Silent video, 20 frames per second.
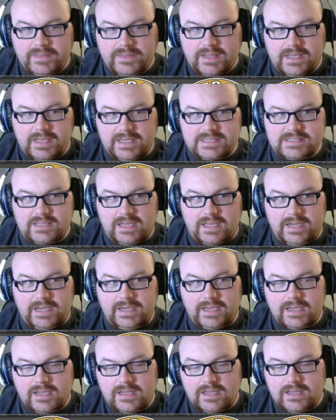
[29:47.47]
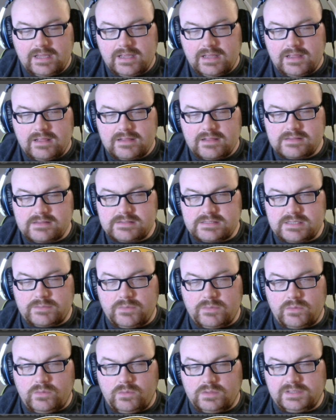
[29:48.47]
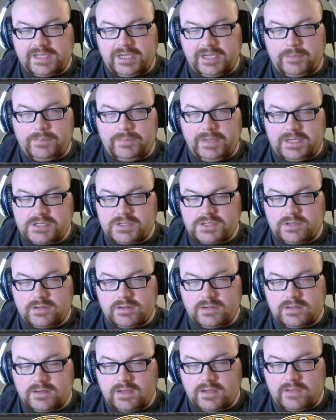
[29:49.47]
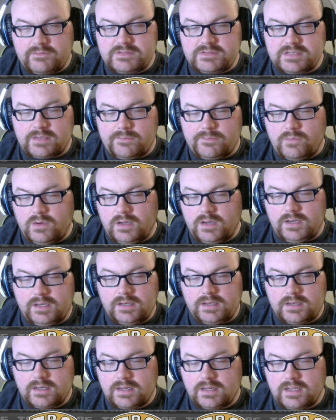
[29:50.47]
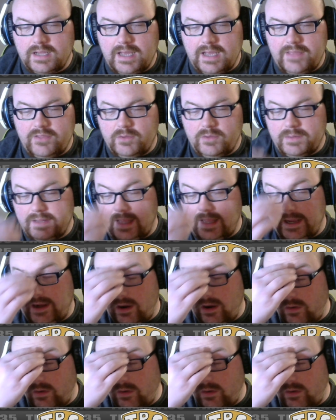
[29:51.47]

it's like someone will take a picture of someone and they'll be like, "Oh,